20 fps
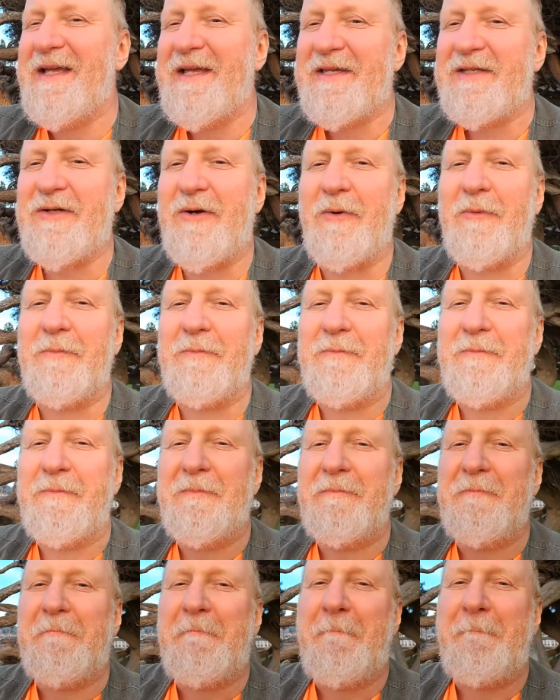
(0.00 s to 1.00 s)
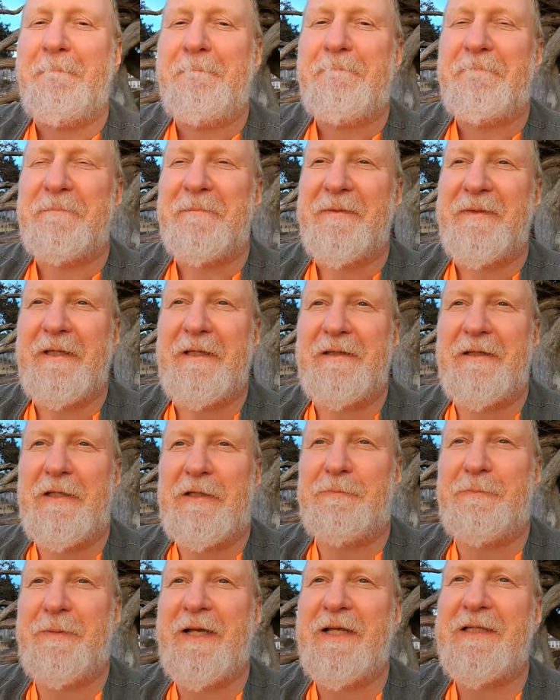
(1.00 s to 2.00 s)
So the
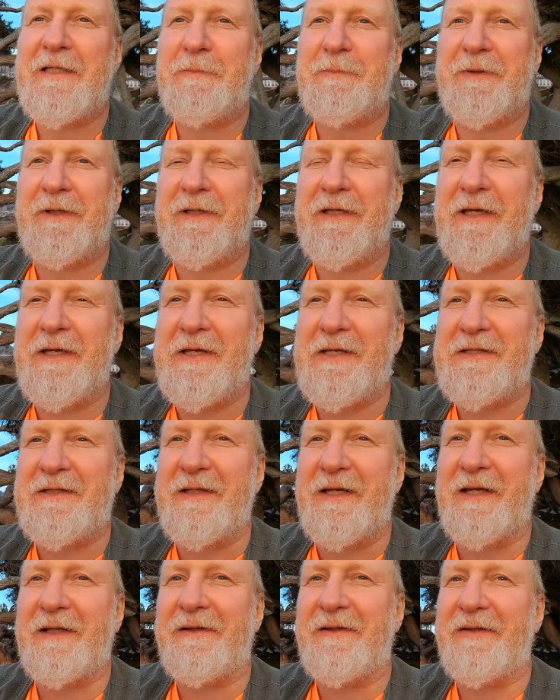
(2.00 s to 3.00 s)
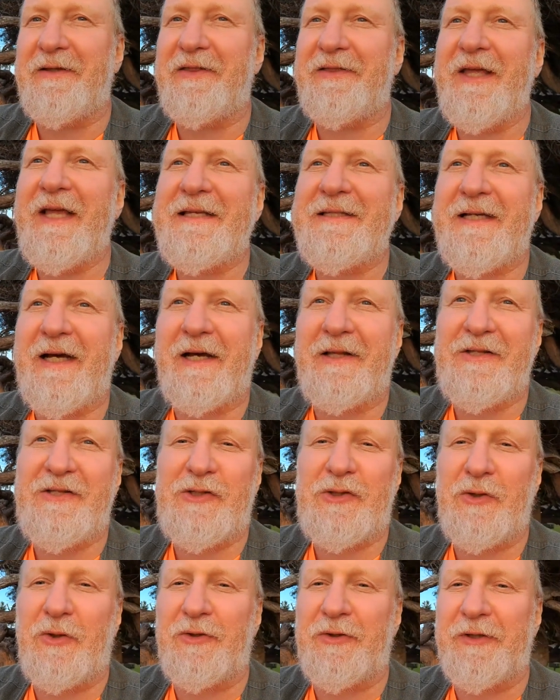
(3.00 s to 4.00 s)
principle is that the things are
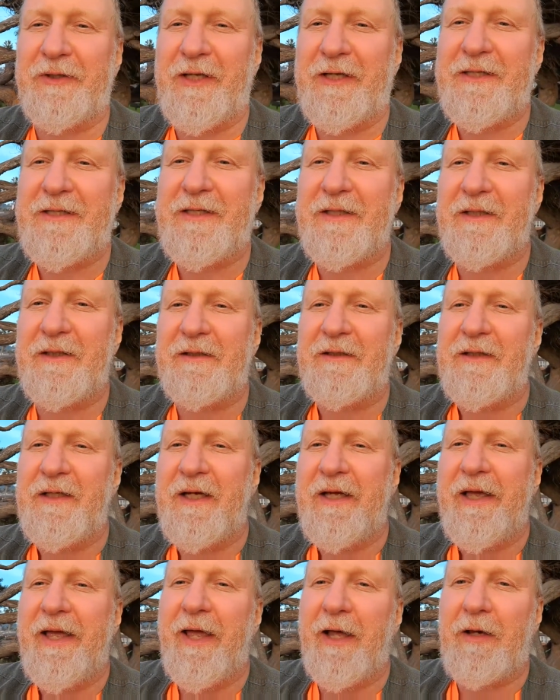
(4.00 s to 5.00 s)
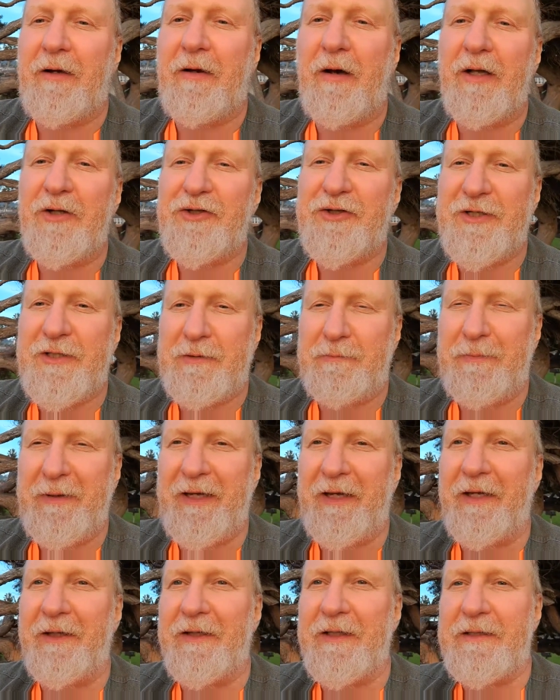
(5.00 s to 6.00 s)
uncertain until a conscious
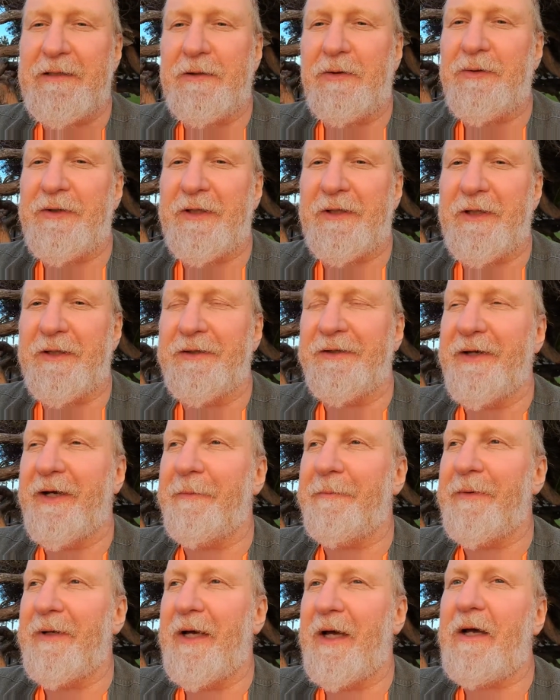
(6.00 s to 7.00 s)
being is looking at them.